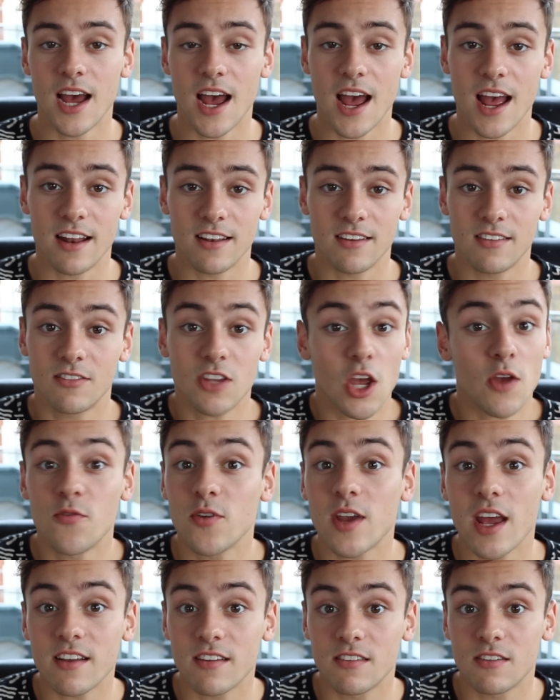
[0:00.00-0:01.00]
And don't
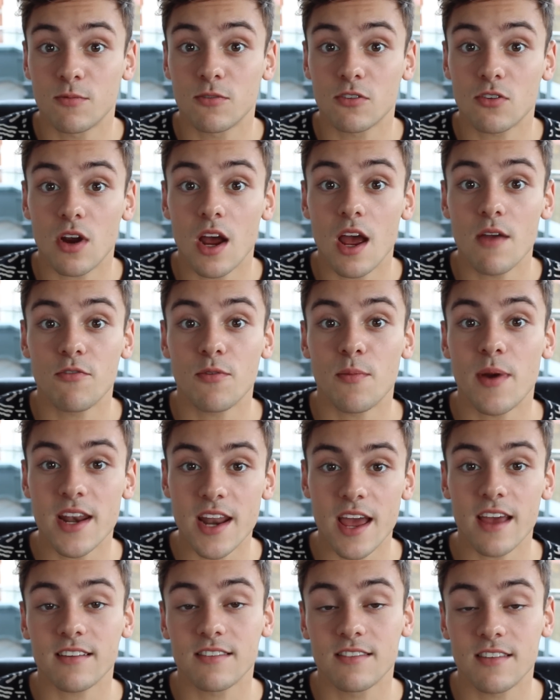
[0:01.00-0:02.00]
forget to subscribe for my
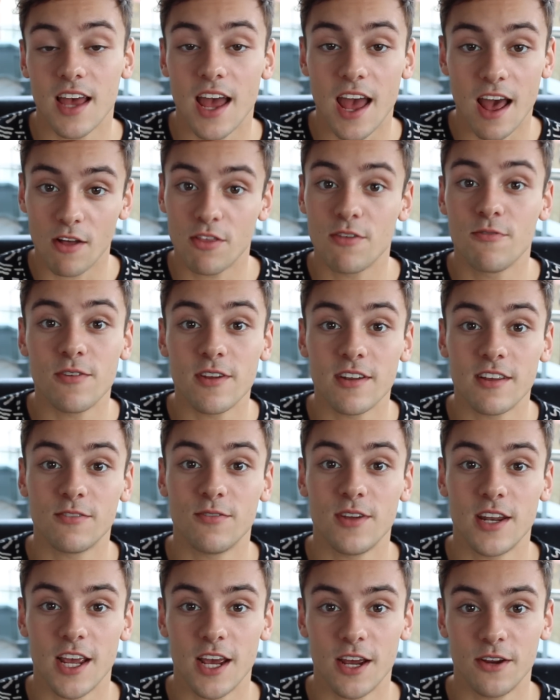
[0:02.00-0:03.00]
next health and fitness
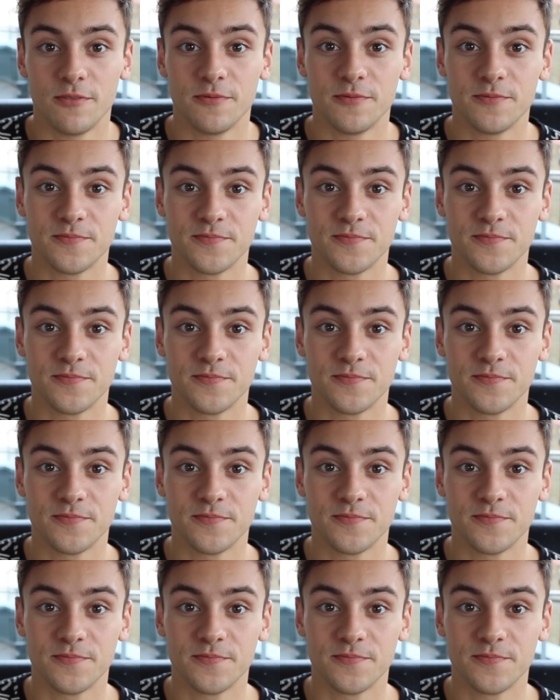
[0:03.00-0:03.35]
video.